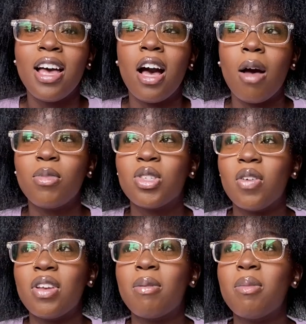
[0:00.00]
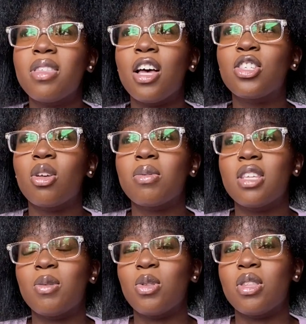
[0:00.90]
I'm sorry, people that are so
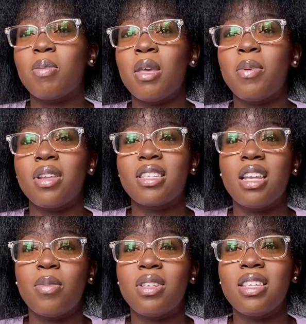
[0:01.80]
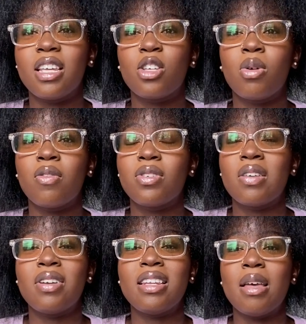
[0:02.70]
obsessed with other people and celebrities, like
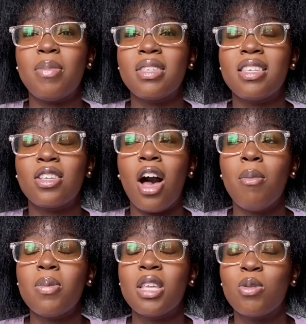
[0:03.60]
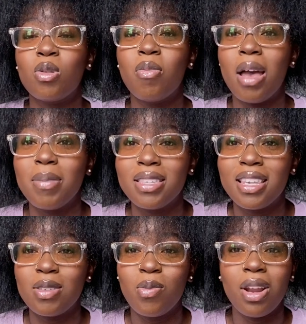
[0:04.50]
24/7 in their business. I'm obsessed with my
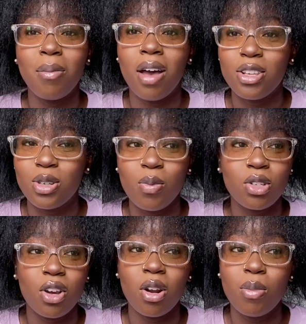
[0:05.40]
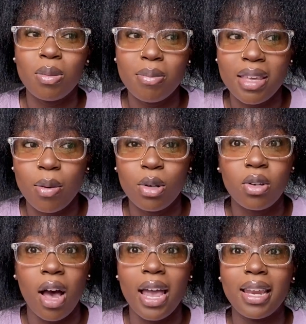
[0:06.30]
business. What am I doing? What's going on with me? What
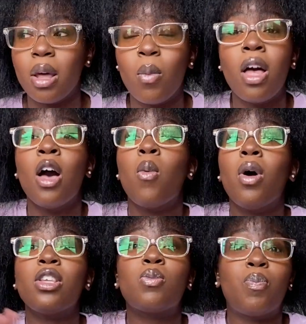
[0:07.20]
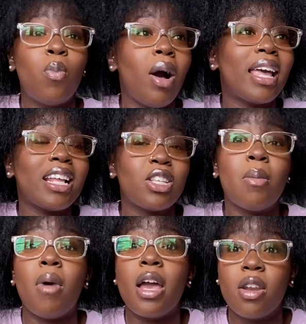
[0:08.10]
do I like? What gets
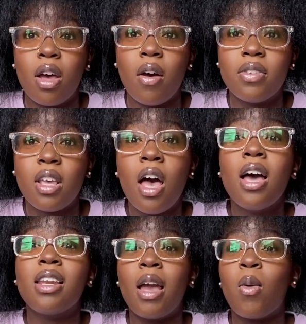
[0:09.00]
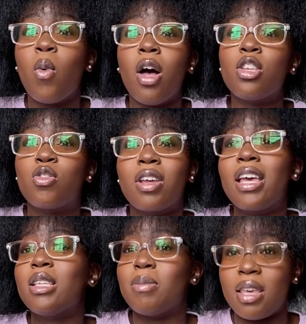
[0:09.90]
on my nerves? Like, what
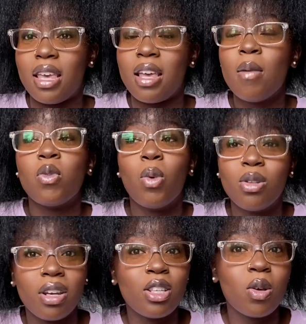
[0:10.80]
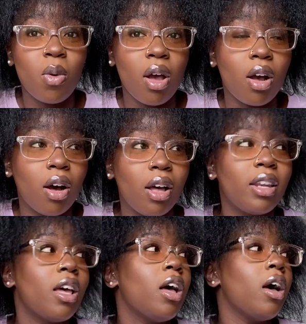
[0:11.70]
triggers me? What do I need to work
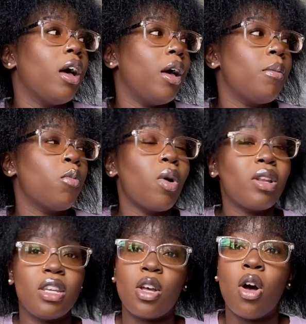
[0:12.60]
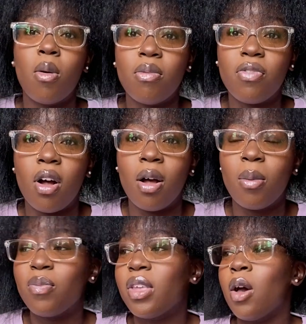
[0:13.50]
on? Where did it come
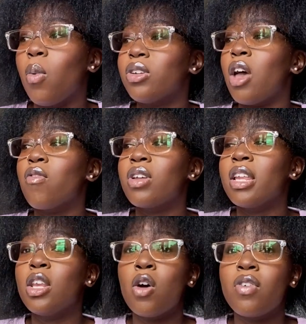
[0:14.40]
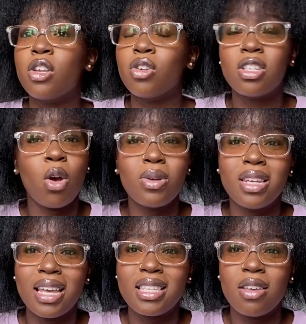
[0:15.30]
from? What do I really love and enjoy? It's not always
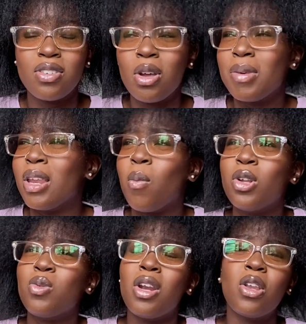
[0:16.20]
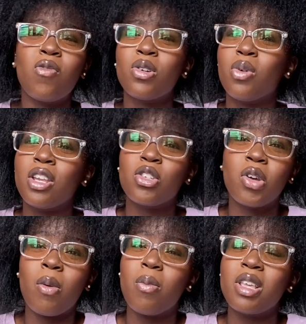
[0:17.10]
negative. You know what I mean? Like, what do I love? What do I
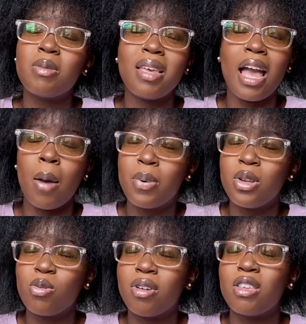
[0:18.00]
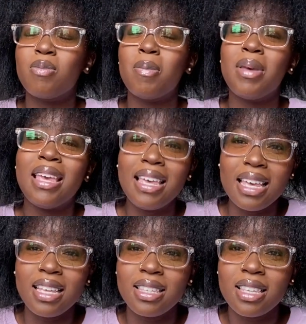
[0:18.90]
enjoy? What brings me happiness? What gives me
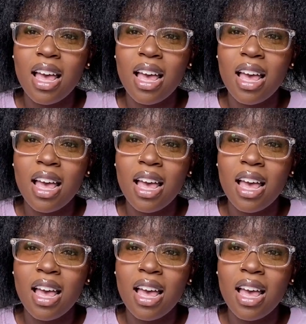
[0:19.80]
peace?